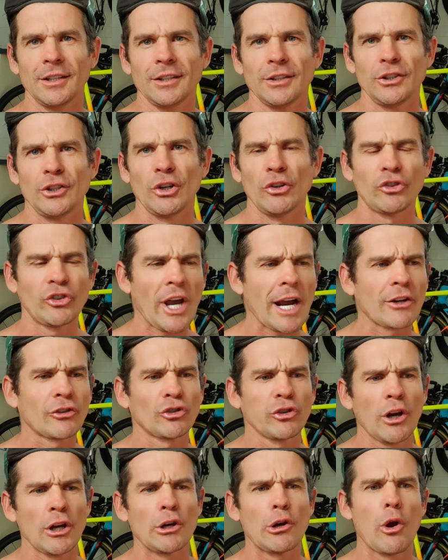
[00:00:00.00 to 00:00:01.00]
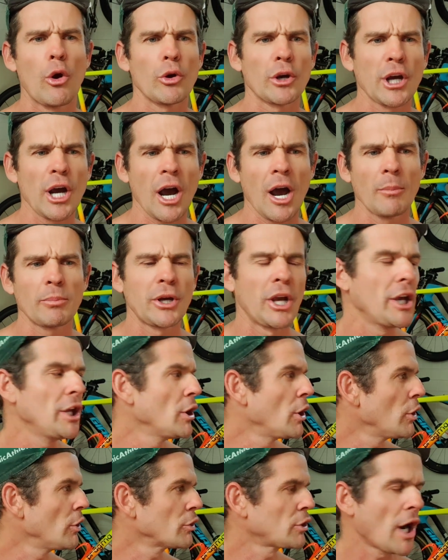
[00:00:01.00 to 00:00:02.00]
You know, Zach's like low carb,
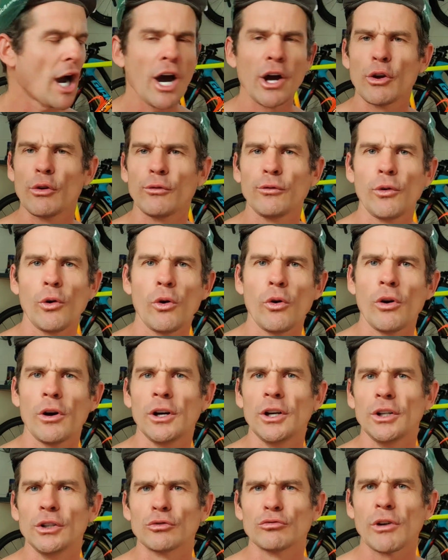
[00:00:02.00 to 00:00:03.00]
keto, carnivore,